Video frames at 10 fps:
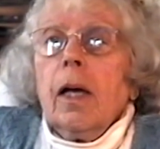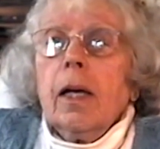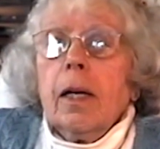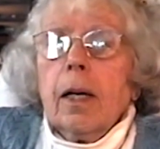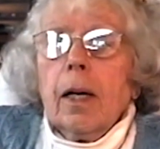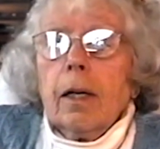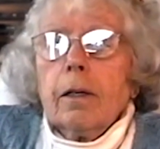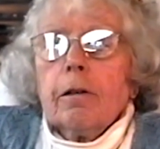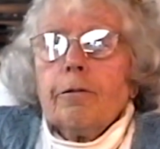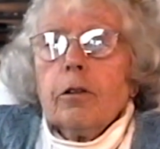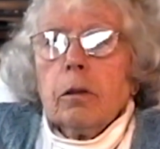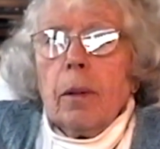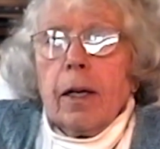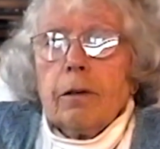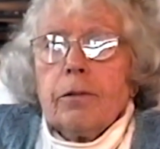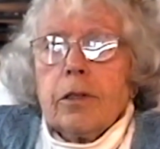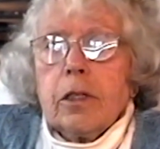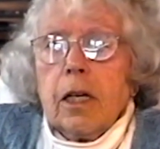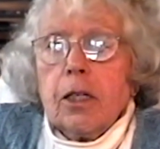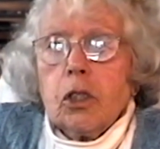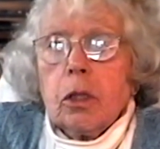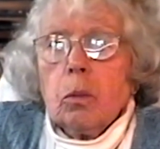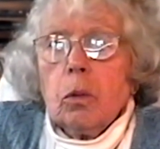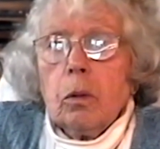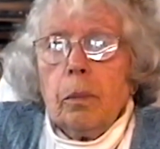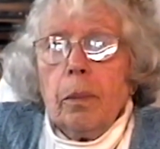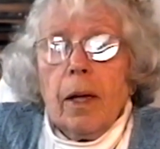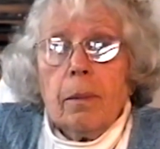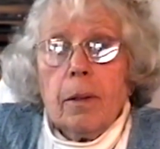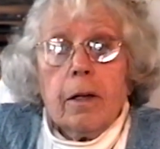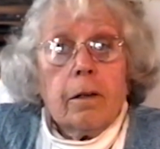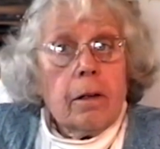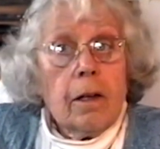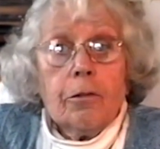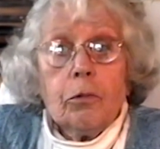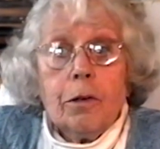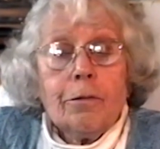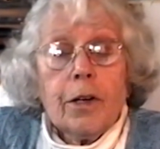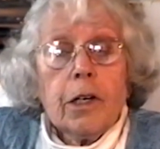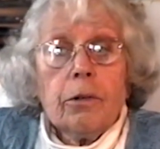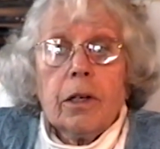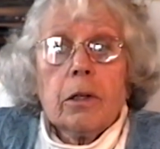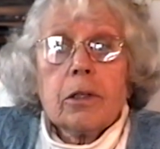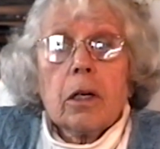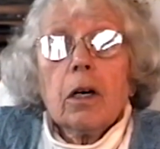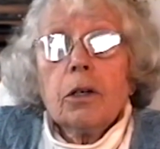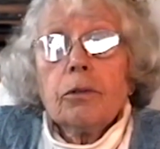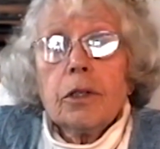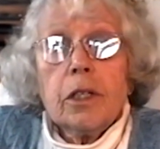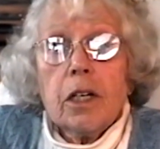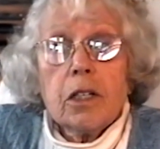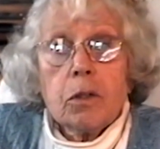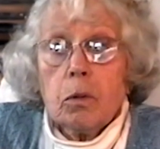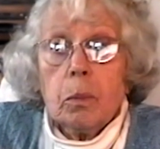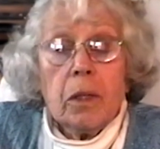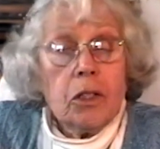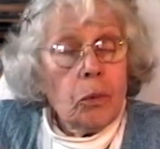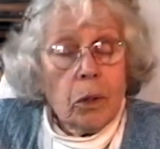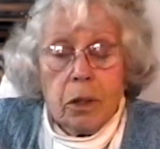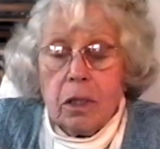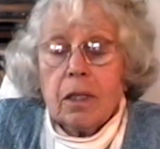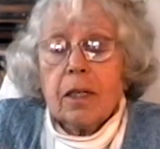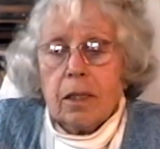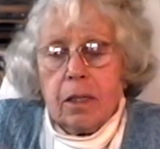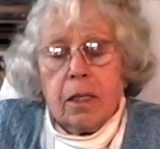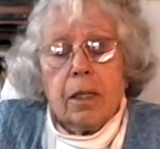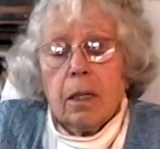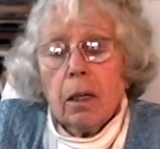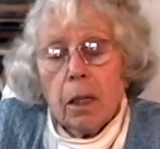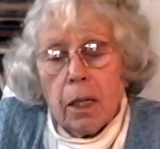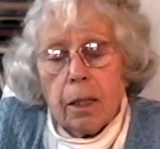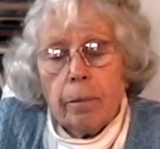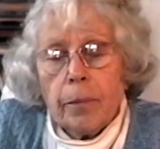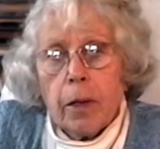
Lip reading: The full manifestation will maybe, if we figure it as 100 years, would be 2069.